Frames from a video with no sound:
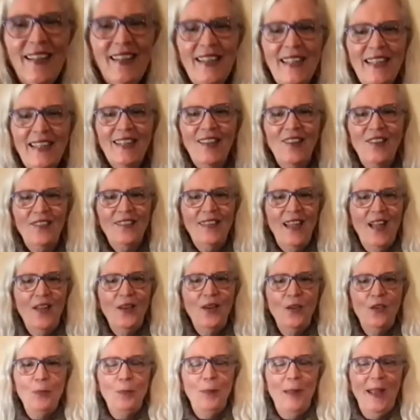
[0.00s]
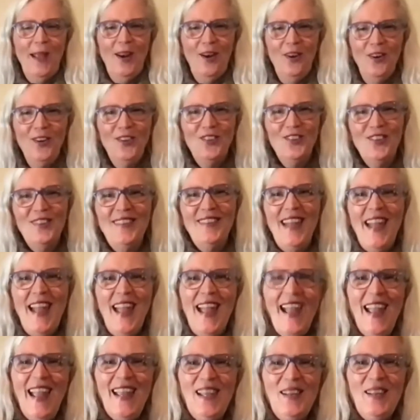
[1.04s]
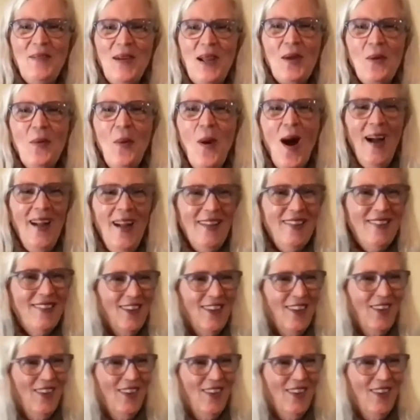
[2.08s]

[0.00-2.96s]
think this sound is better. Today we want